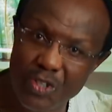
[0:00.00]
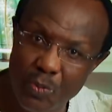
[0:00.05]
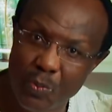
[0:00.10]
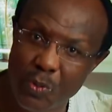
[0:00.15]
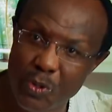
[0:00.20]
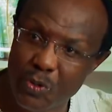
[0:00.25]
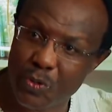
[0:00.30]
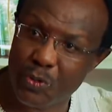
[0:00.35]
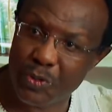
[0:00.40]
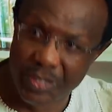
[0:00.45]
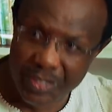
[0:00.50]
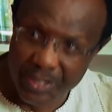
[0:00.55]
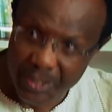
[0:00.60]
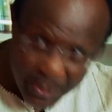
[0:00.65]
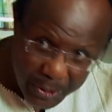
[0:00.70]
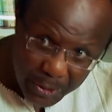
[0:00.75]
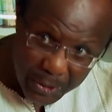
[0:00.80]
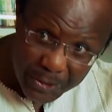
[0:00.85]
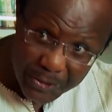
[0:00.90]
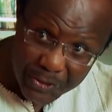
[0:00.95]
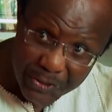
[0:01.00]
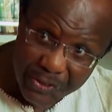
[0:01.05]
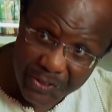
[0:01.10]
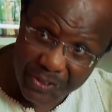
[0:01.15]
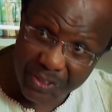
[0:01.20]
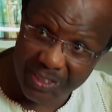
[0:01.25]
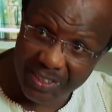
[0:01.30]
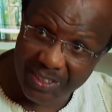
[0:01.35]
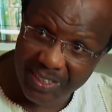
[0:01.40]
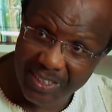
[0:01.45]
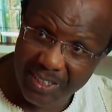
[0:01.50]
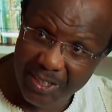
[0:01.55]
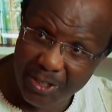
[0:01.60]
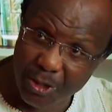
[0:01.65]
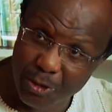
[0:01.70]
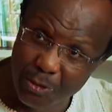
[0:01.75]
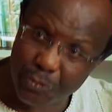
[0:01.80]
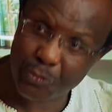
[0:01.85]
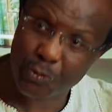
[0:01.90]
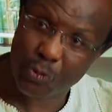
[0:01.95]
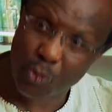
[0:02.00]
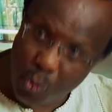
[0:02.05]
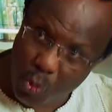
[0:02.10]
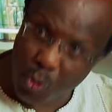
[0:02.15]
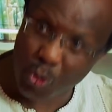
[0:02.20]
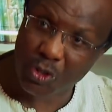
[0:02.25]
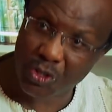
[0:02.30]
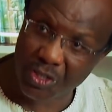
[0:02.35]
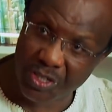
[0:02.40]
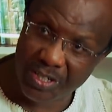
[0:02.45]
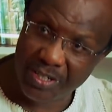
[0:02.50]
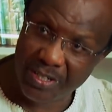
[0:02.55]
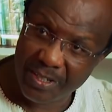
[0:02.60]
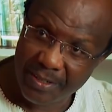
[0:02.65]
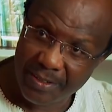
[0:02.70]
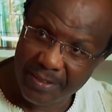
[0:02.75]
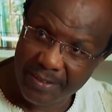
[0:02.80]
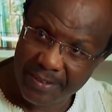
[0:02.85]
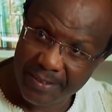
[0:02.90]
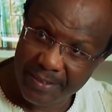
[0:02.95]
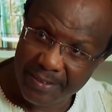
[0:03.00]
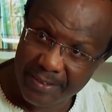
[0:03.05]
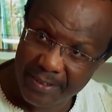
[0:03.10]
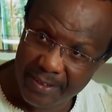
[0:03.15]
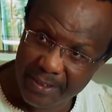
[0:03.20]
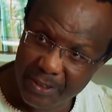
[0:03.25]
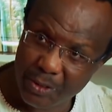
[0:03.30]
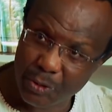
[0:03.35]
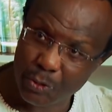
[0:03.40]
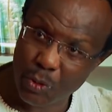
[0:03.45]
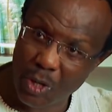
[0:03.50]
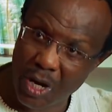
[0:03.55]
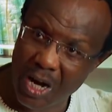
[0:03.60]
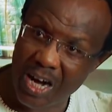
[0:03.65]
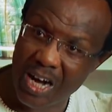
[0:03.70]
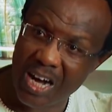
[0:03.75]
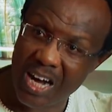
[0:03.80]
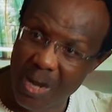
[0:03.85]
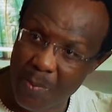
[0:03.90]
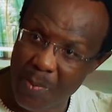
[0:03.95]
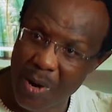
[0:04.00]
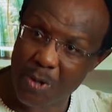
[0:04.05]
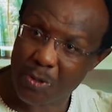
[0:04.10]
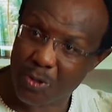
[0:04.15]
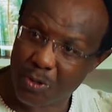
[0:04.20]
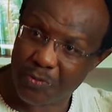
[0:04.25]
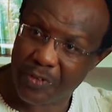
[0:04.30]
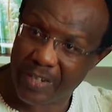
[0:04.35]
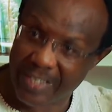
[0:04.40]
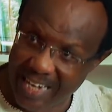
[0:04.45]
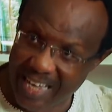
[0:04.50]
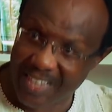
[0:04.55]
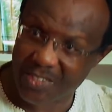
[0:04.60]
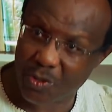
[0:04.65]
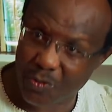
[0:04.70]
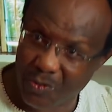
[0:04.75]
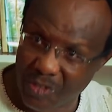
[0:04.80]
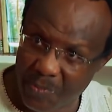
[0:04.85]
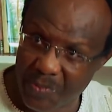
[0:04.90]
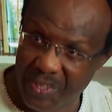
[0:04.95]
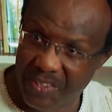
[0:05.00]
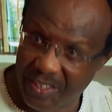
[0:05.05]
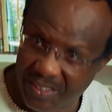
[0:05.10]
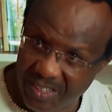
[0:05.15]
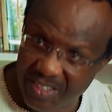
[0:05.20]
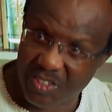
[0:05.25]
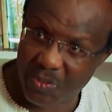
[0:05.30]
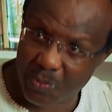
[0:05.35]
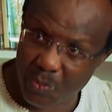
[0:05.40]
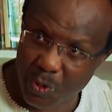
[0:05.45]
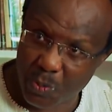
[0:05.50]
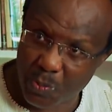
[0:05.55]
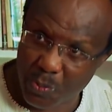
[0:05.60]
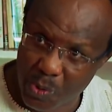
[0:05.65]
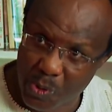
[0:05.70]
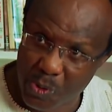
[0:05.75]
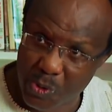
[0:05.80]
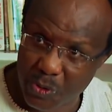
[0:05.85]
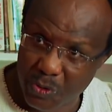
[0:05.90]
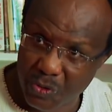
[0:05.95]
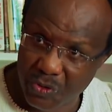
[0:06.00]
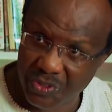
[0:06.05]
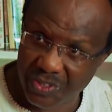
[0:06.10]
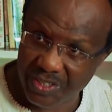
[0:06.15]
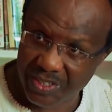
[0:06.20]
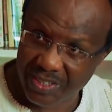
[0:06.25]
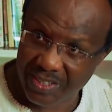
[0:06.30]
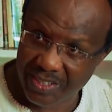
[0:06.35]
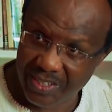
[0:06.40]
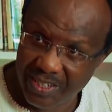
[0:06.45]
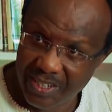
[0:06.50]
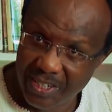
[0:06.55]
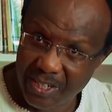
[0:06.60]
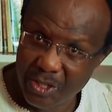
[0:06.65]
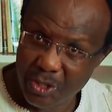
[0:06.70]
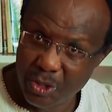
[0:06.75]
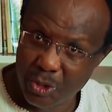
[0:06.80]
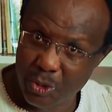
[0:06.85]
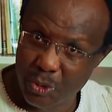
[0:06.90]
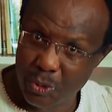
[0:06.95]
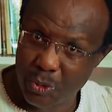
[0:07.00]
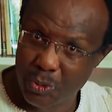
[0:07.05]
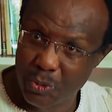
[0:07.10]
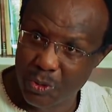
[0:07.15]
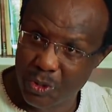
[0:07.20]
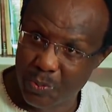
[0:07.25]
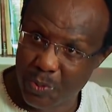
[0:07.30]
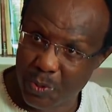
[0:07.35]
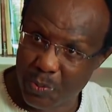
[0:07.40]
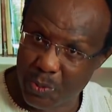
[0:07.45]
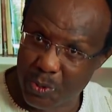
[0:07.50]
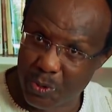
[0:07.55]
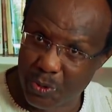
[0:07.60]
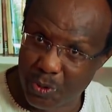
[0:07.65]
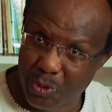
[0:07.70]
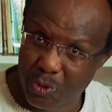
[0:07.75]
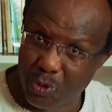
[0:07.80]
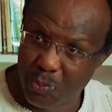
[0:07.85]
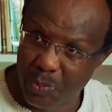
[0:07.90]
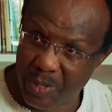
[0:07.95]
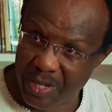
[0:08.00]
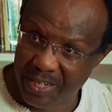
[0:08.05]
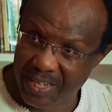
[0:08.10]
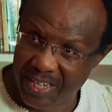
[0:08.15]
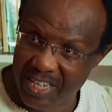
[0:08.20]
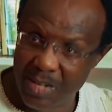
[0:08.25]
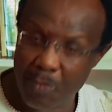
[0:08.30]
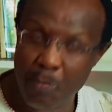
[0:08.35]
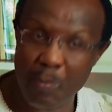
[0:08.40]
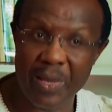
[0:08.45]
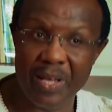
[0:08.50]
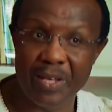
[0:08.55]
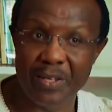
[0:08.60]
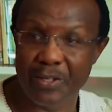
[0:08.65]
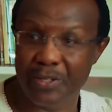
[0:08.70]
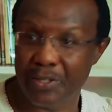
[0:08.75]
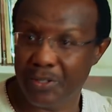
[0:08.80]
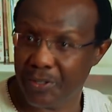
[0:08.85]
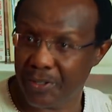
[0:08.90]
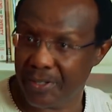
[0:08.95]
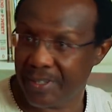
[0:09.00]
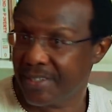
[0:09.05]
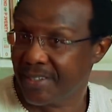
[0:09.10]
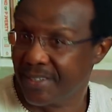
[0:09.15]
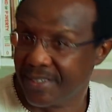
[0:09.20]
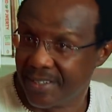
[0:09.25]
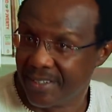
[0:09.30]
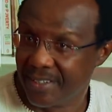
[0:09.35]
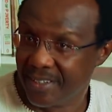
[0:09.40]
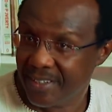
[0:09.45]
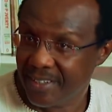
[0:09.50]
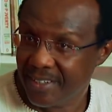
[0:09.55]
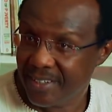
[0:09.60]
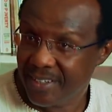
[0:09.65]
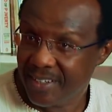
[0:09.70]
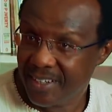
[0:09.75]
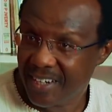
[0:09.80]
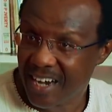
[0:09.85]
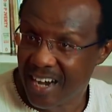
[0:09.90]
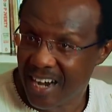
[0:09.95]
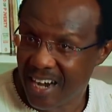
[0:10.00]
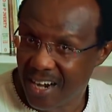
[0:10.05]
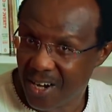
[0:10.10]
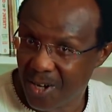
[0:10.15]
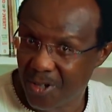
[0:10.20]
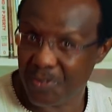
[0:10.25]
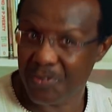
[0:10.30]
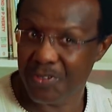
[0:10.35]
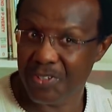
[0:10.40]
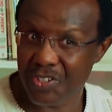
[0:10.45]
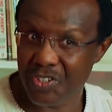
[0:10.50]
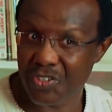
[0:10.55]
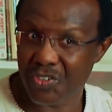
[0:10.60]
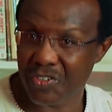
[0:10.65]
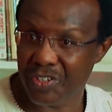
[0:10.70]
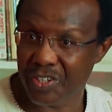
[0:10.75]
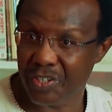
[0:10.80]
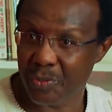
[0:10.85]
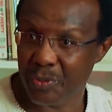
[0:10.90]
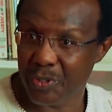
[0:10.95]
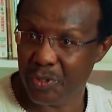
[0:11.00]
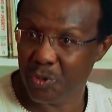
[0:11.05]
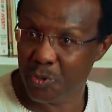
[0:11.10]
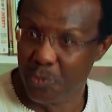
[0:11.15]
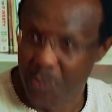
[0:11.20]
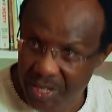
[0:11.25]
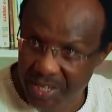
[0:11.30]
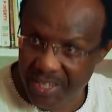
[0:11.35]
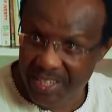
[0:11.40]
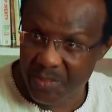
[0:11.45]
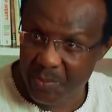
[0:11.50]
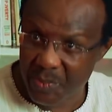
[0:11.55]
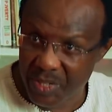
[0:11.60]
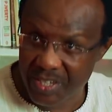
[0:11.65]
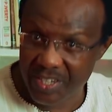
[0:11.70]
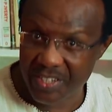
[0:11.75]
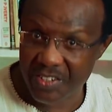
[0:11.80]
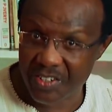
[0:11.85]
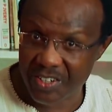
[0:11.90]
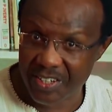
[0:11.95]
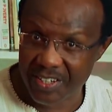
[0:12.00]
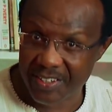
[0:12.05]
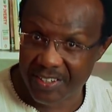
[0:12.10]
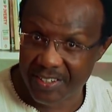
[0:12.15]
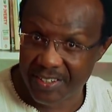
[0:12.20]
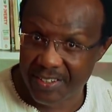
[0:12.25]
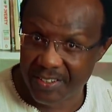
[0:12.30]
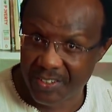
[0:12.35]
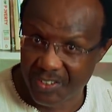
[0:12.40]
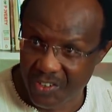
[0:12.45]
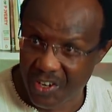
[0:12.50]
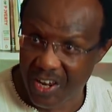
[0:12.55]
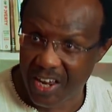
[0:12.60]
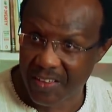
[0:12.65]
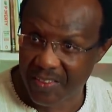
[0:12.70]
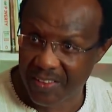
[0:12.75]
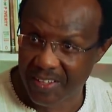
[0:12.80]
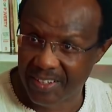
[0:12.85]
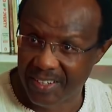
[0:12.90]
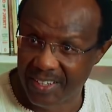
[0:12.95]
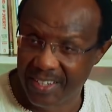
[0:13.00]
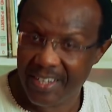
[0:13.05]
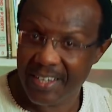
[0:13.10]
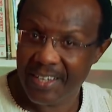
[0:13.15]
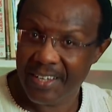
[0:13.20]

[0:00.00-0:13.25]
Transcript: the opportunity cost of what you are about to finance, of something that is proposed? So the proposal to spend $10 billion on this railway, to me, immediately struck that